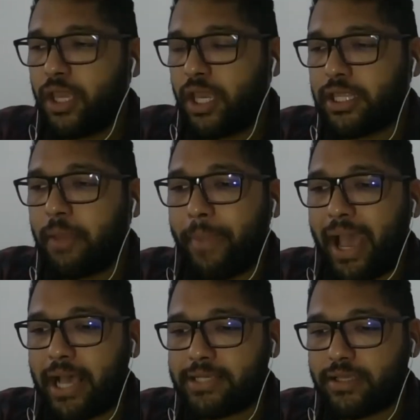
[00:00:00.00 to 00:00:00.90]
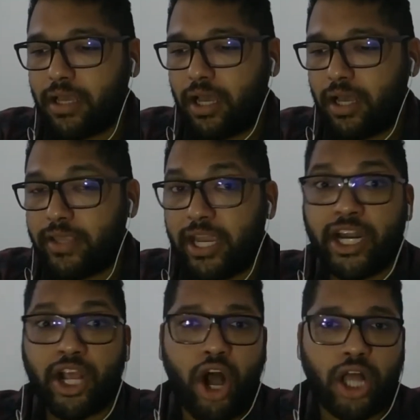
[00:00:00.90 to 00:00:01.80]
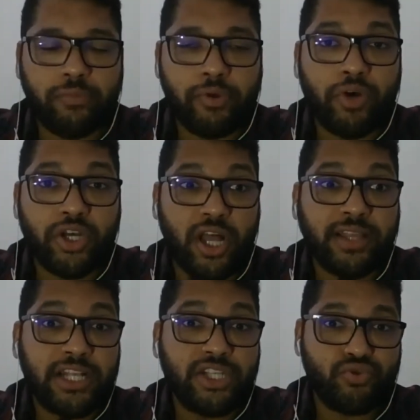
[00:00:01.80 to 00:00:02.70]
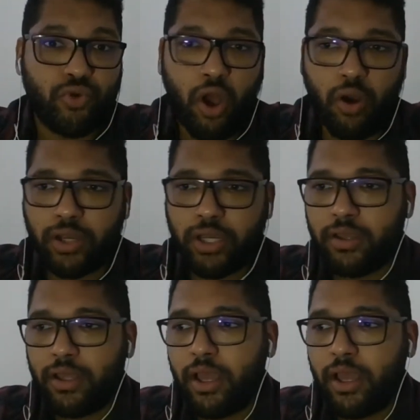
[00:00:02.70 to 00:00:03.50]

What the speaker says: In the past, their economy was not that strong.